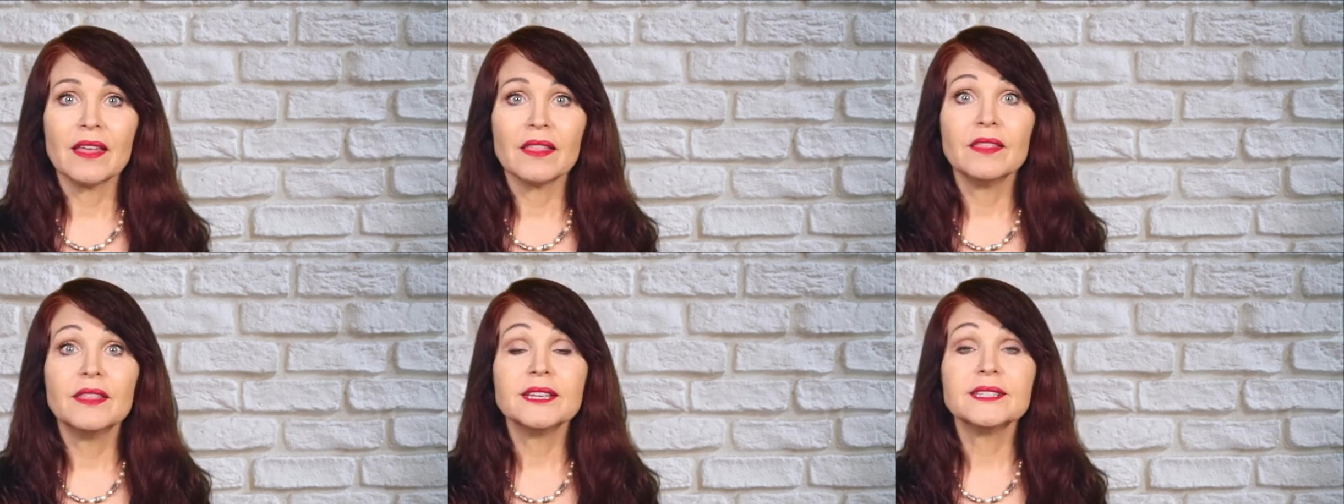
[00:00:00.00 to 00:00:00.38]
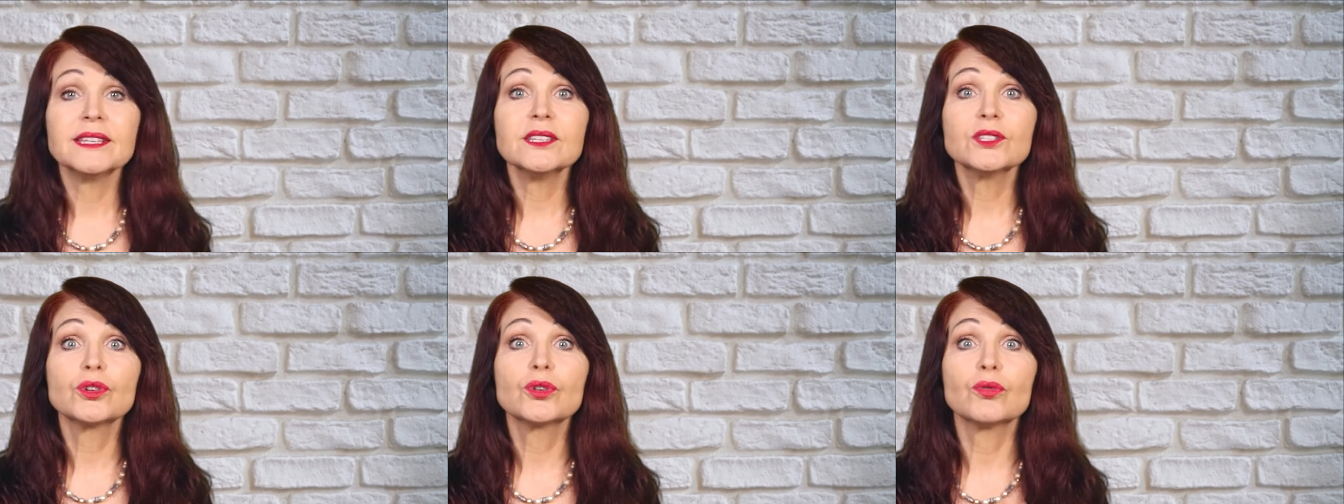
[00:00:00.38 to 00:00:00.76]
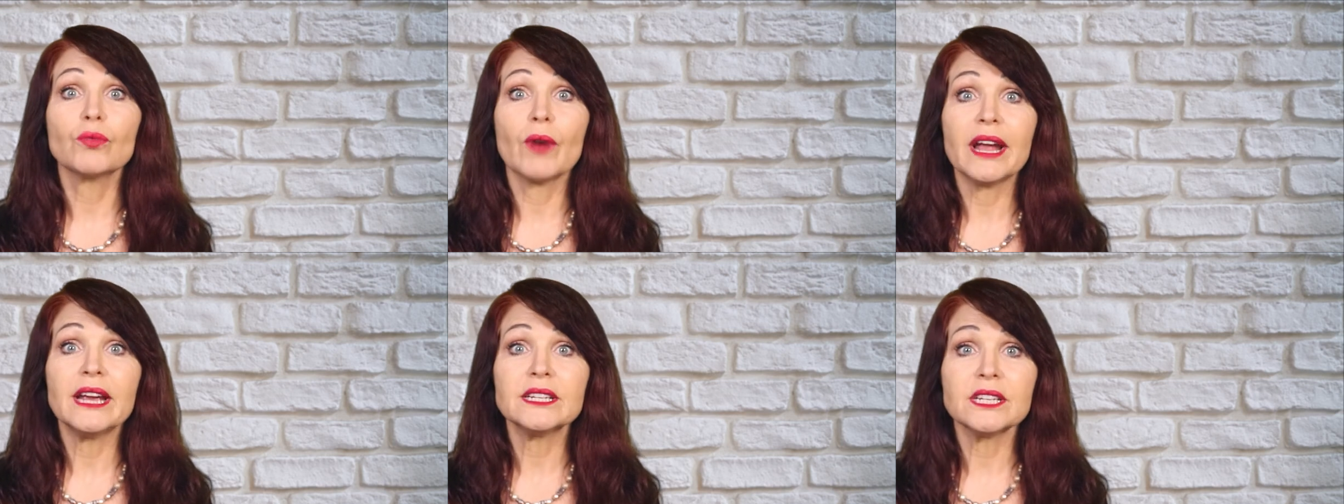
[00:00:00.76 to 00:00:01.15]
This is
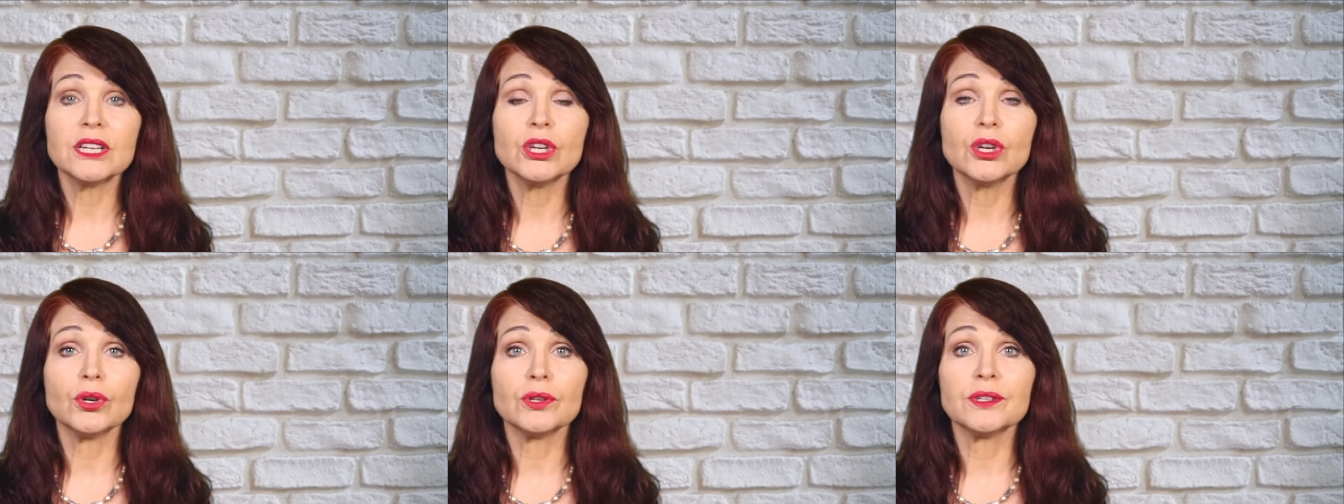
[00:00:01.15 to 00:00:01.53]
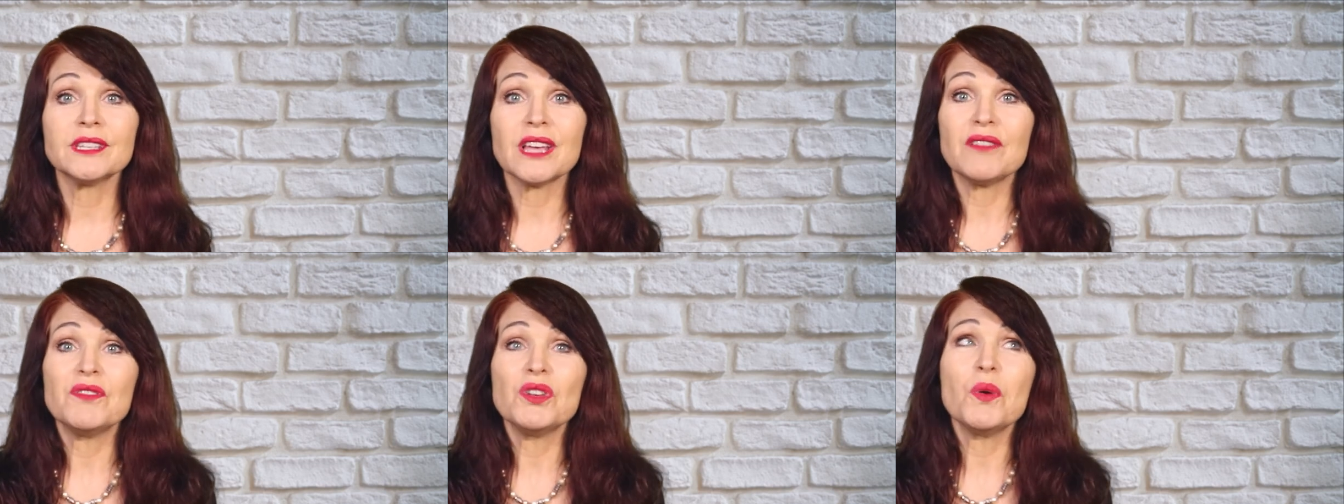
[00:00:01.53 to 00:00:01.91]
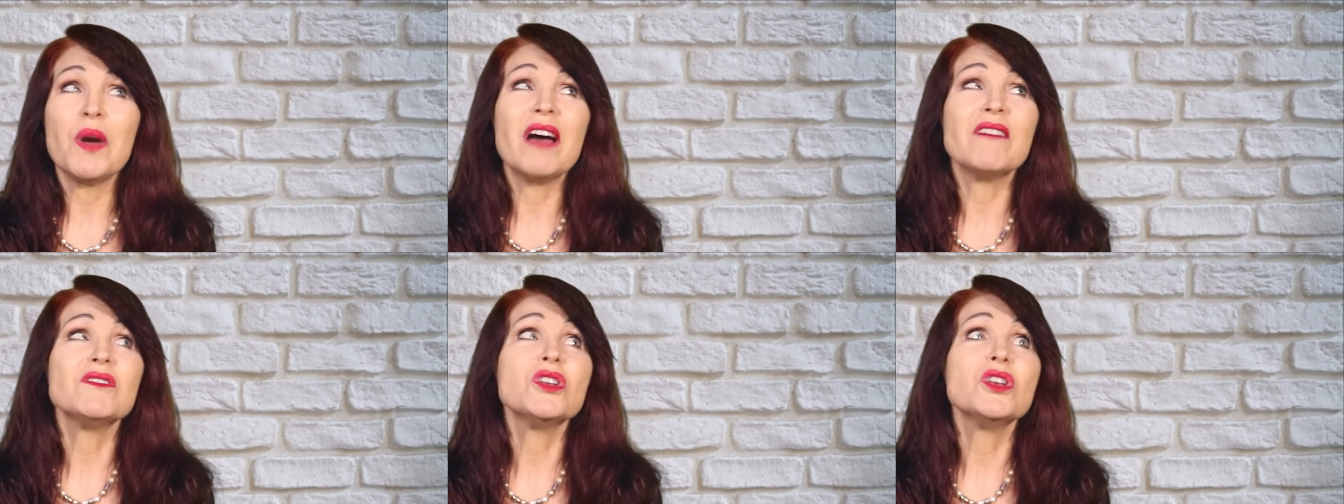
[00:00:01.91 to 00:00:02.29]
great to use if you
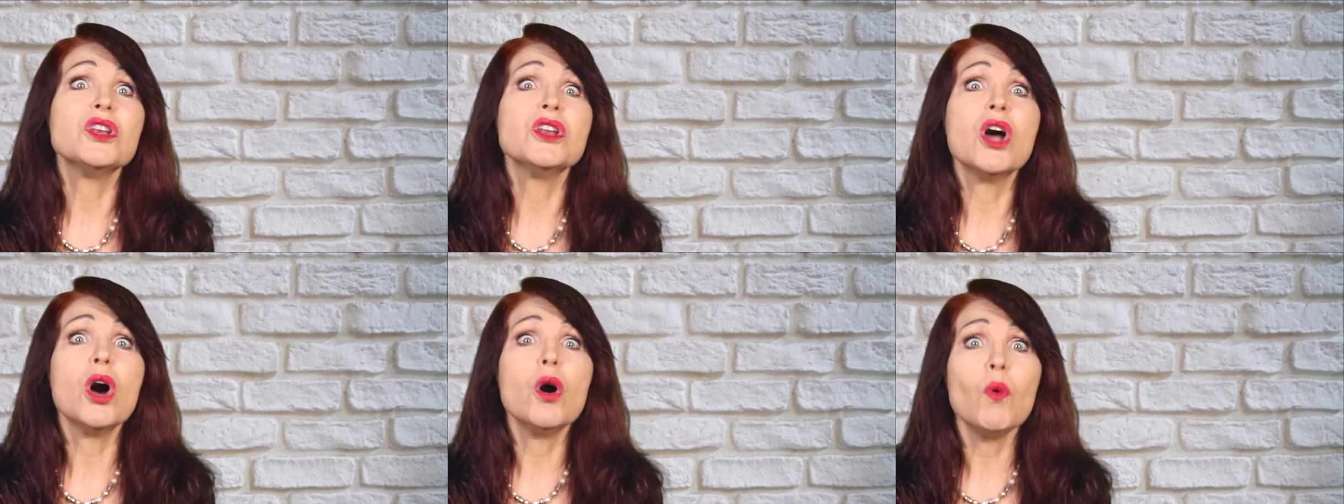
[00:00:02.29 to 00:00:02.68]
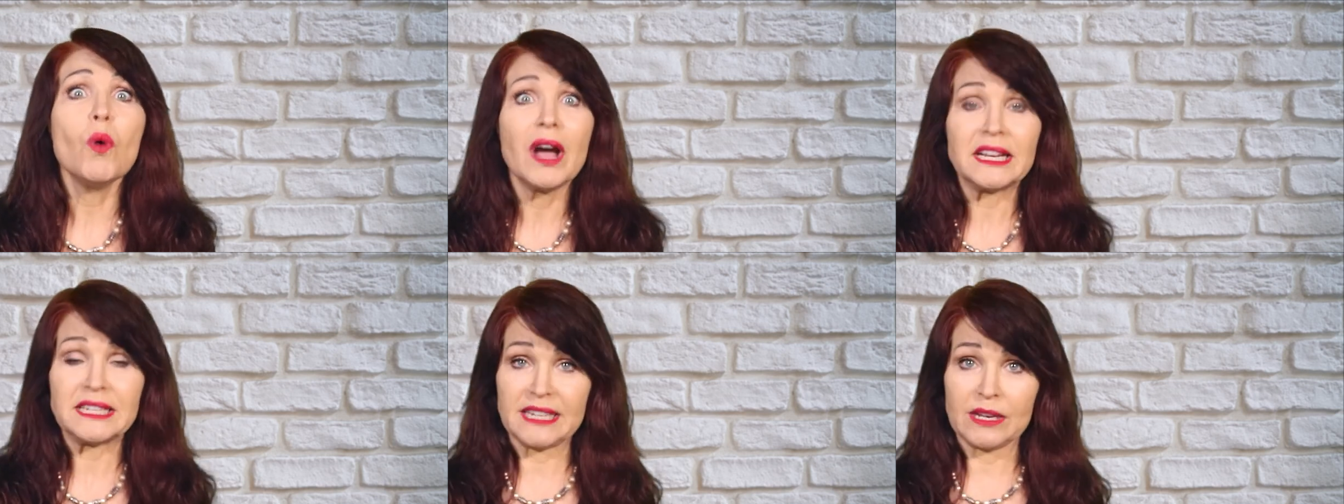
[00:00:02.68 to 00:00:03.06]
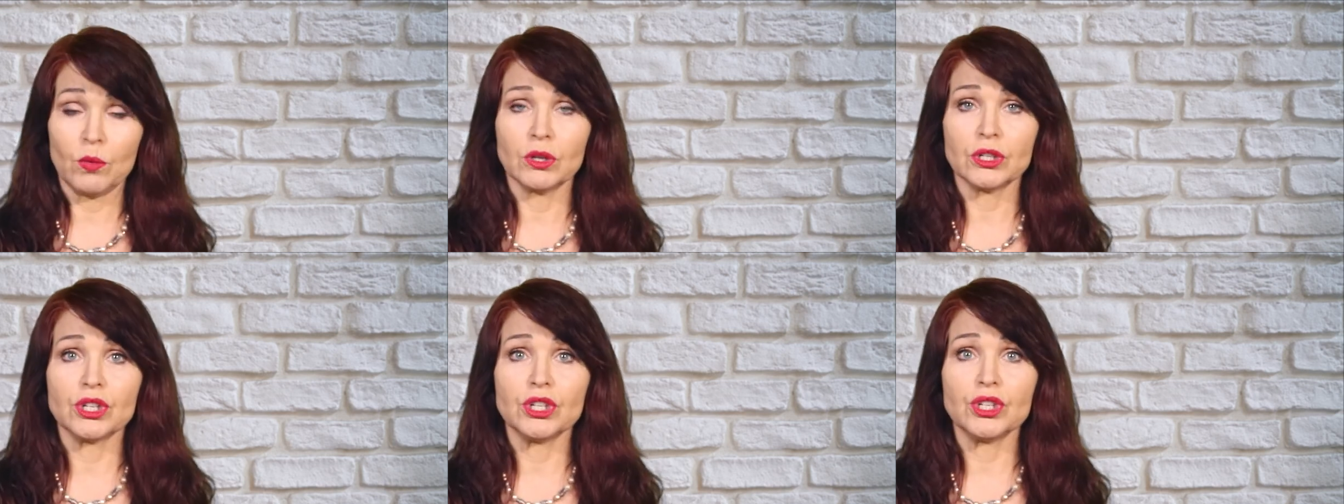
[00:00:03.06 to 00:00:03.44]
have no idea
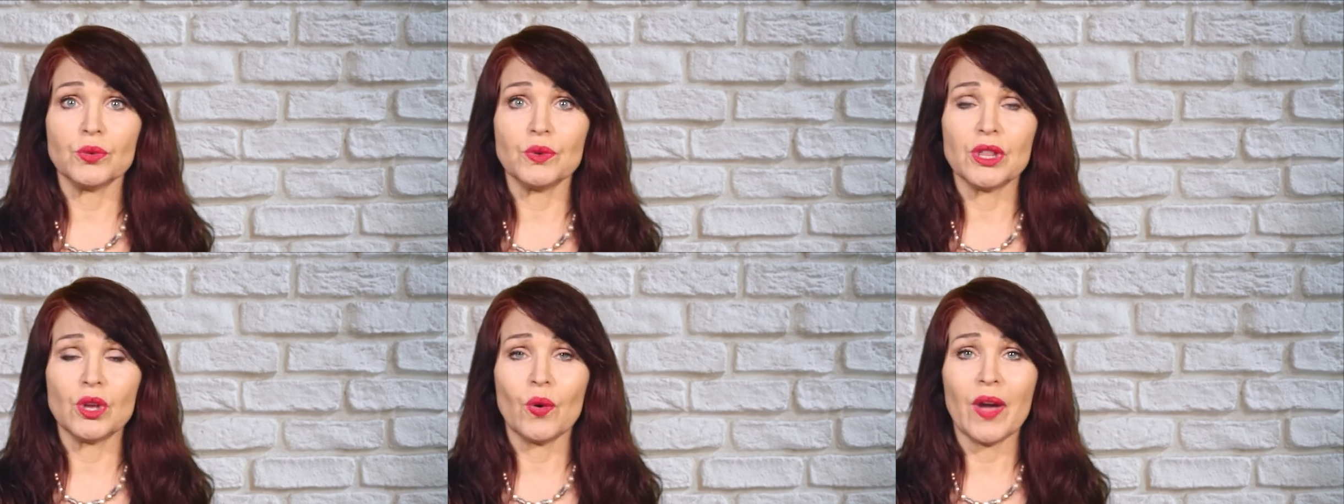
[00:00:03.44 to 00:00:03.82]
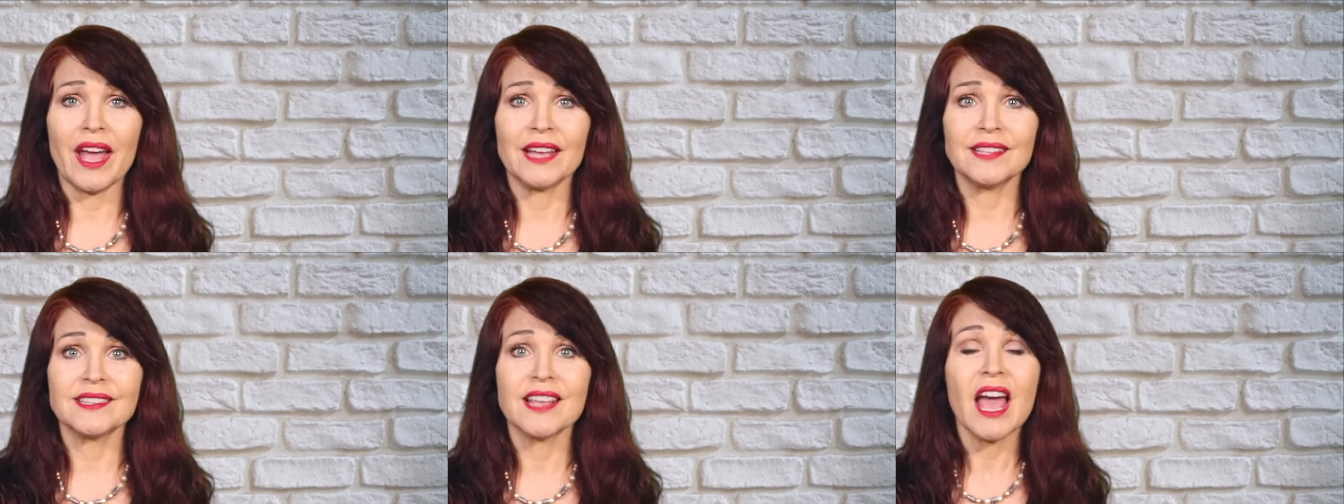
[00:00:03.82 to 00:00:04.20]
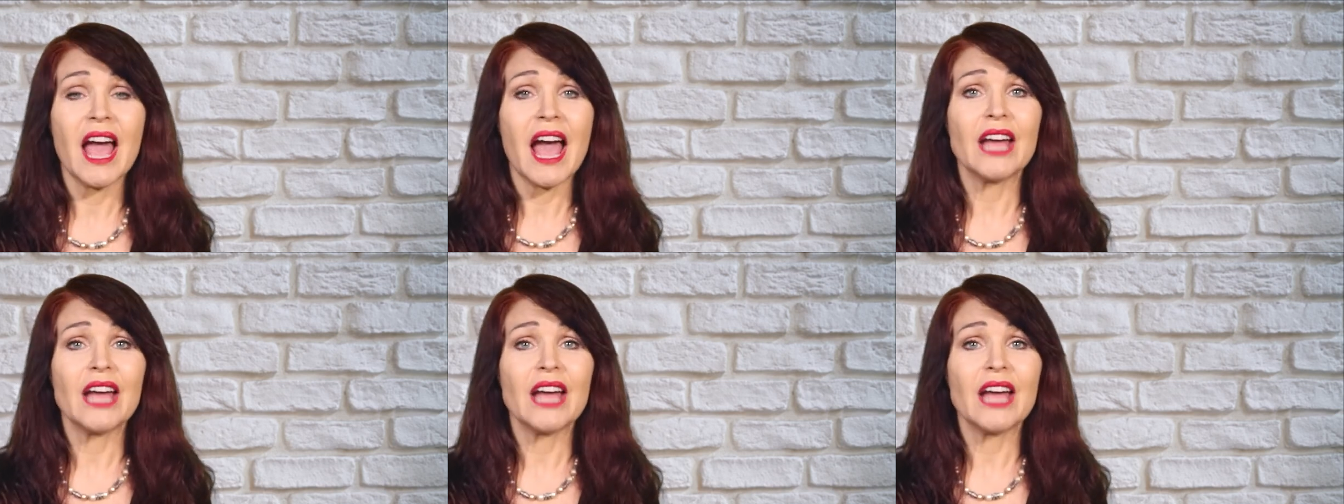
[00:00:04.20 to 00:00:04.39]
what to do with your hands